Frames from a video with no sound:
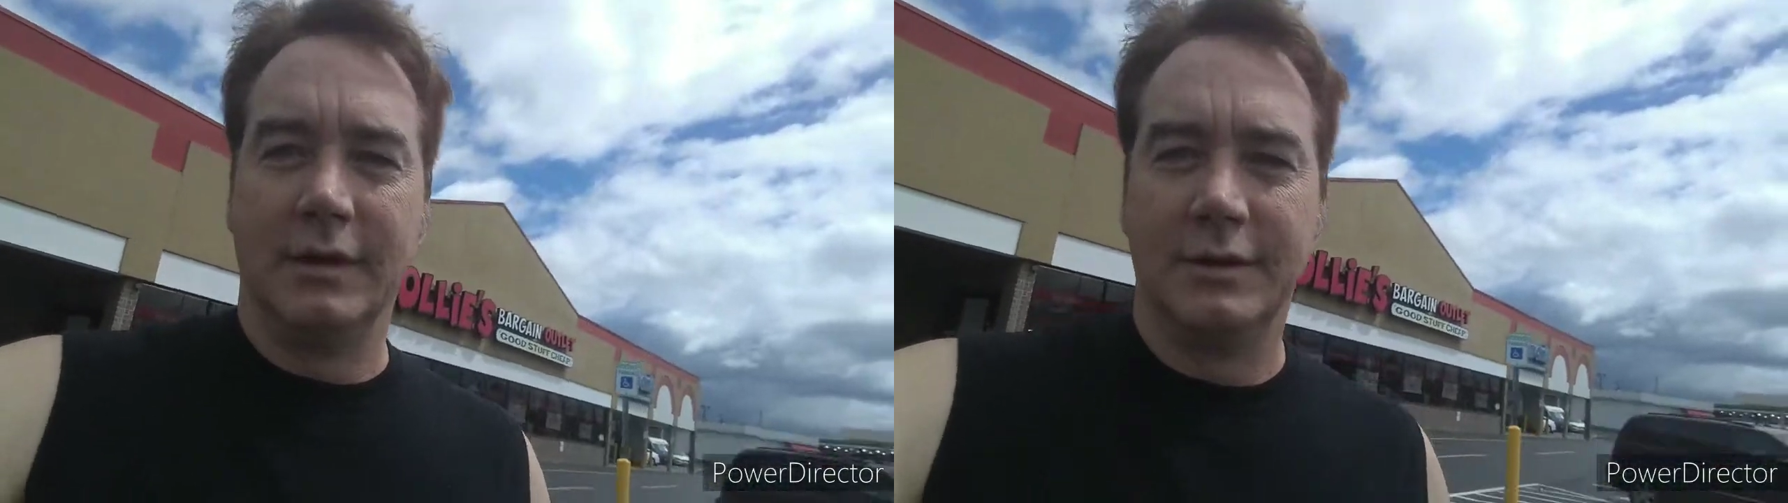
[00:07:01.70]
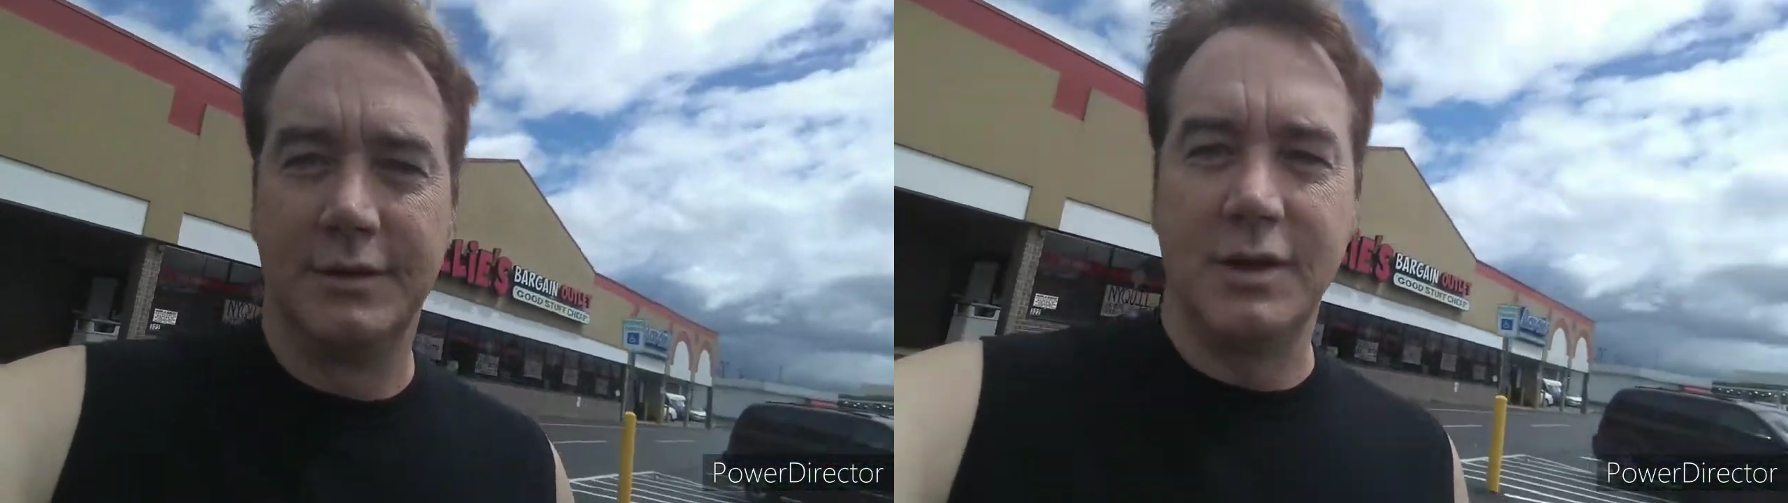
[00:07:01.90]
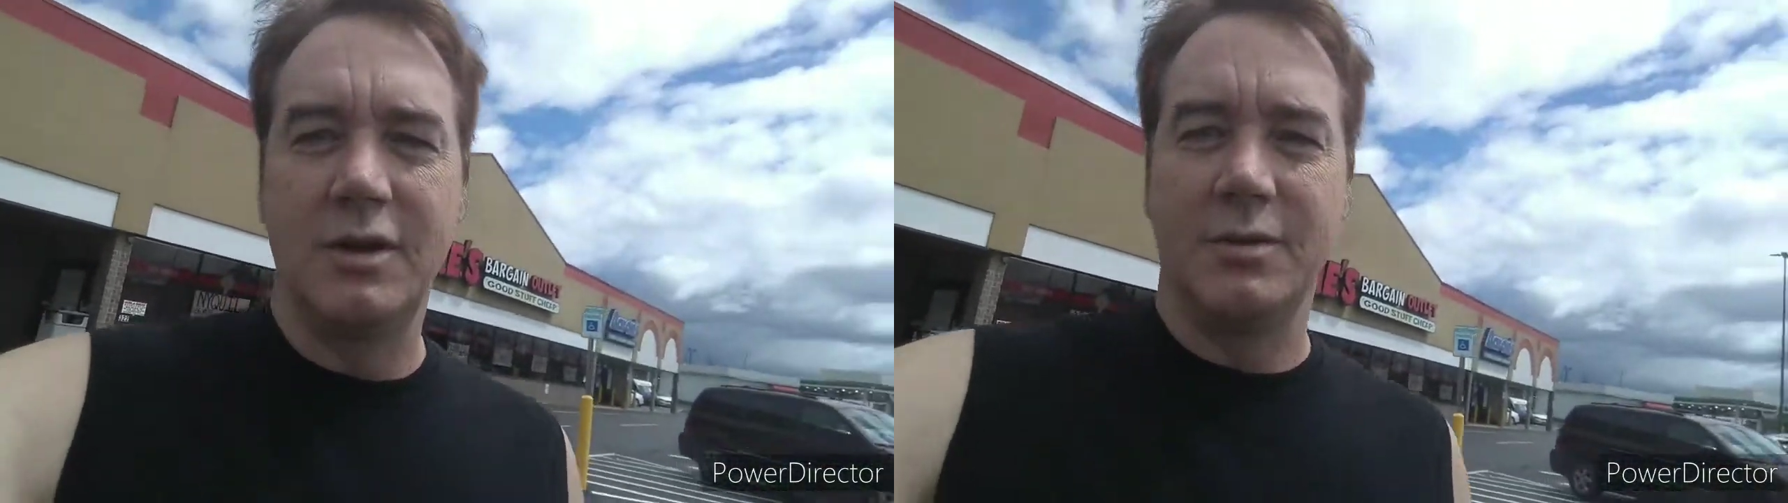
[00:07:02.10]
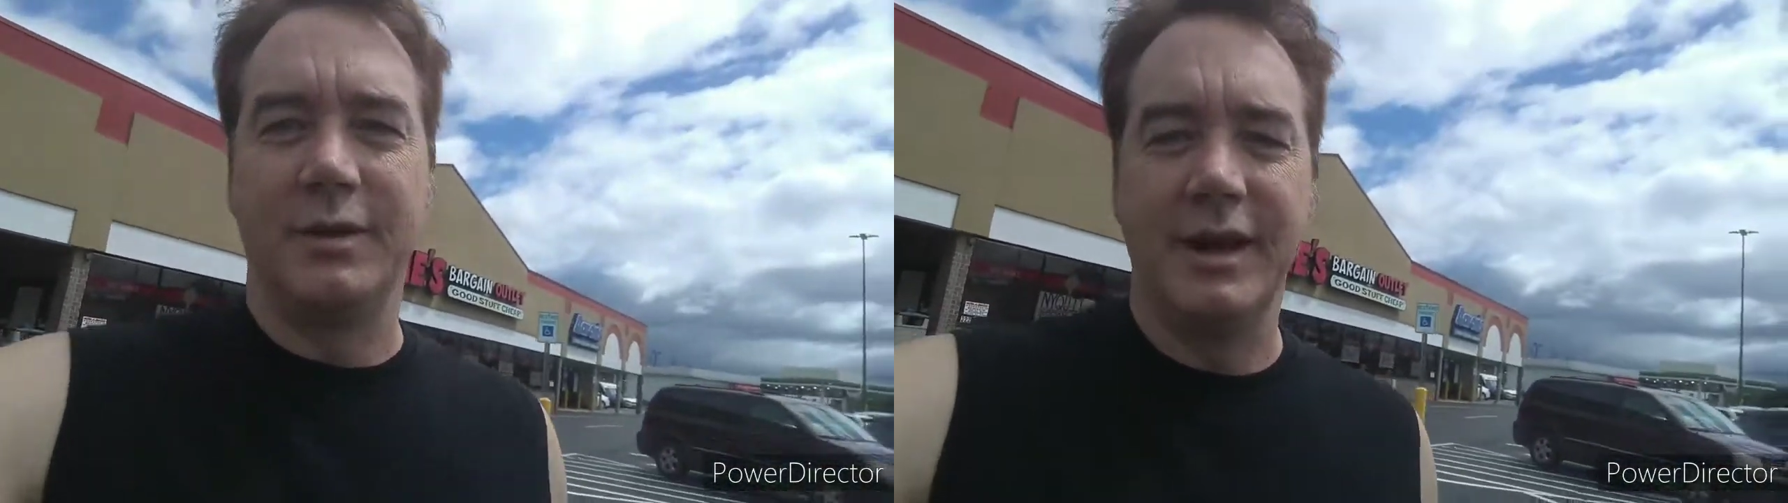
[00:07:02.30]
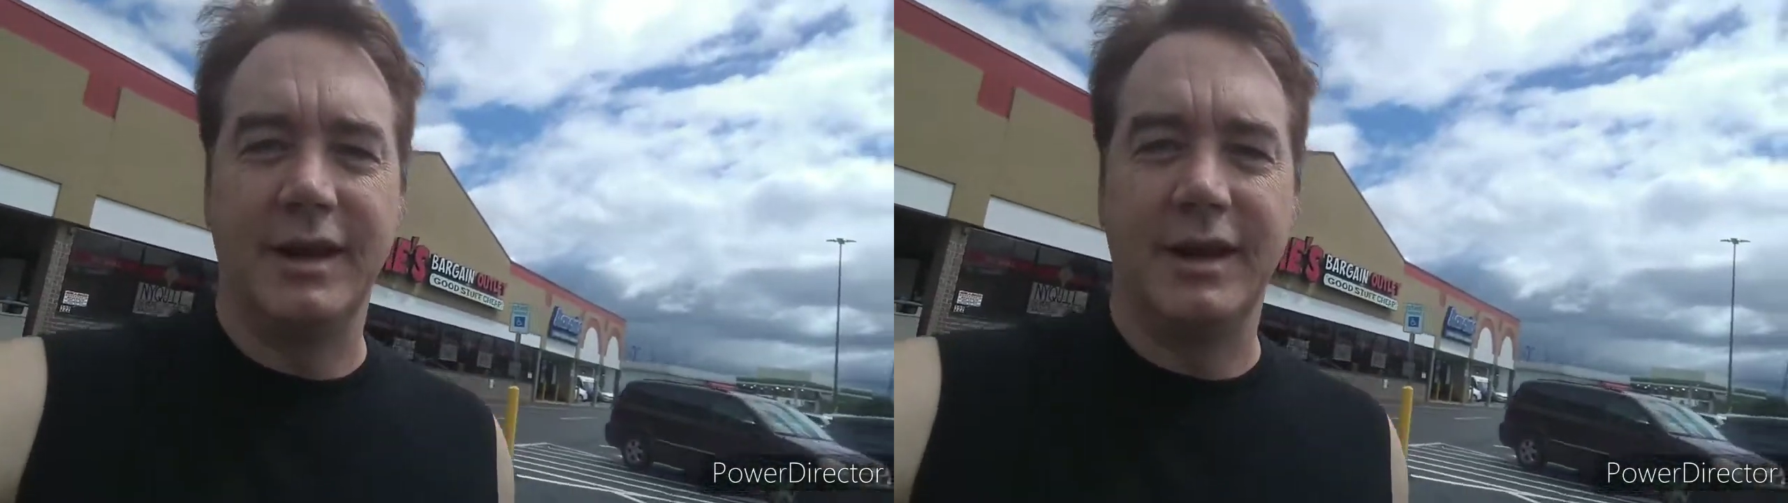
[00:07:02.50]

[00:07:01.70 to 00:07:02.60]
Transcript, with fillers: So, yet